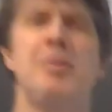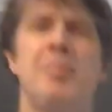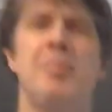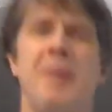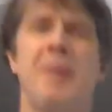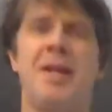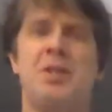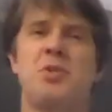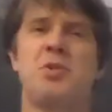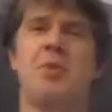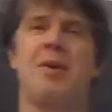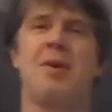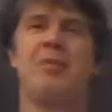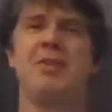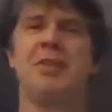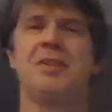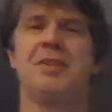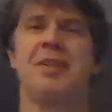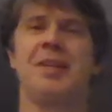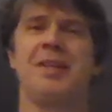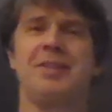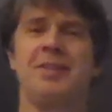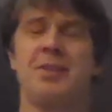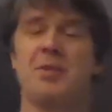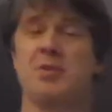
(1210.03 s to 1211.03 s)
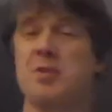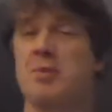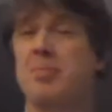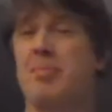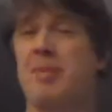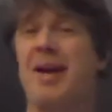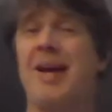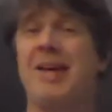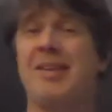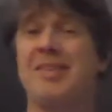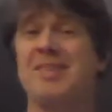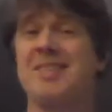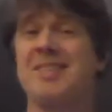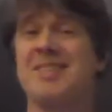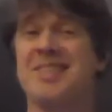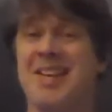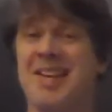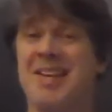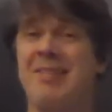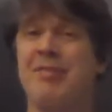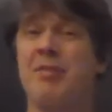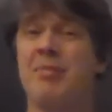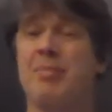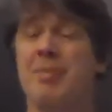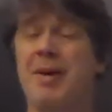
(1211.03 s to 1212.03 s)
to measure everything, there's a path that's
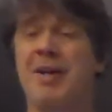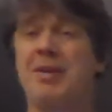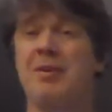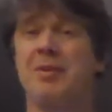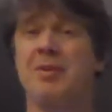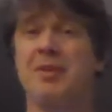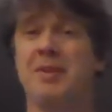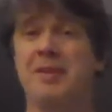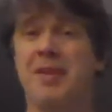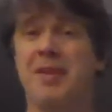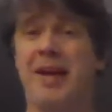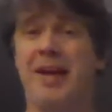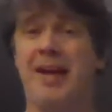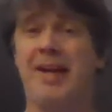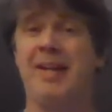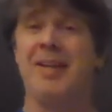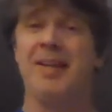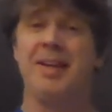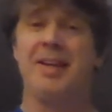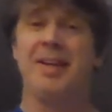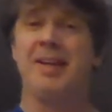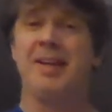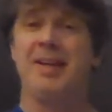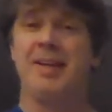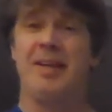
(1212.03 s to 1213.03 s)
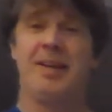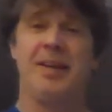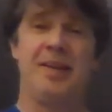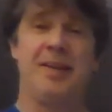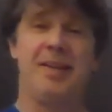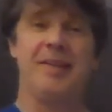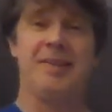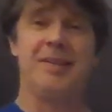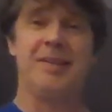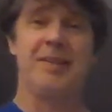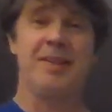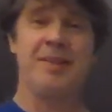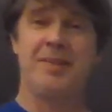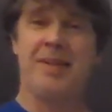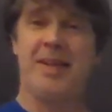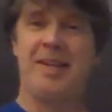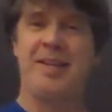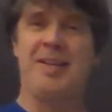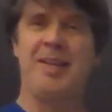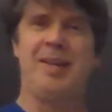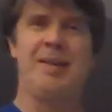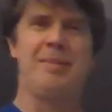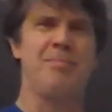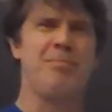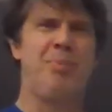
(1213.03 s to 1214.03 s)
even better than that. And they
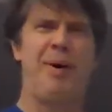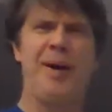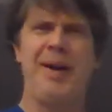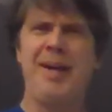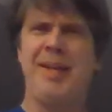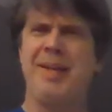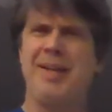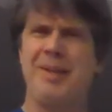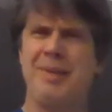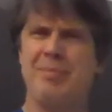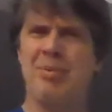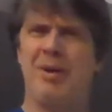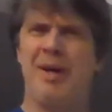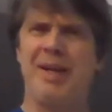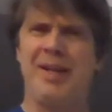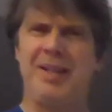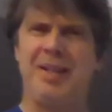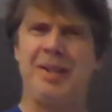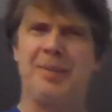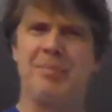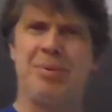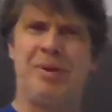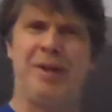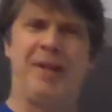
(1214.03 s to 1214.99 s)
keep planning and planning and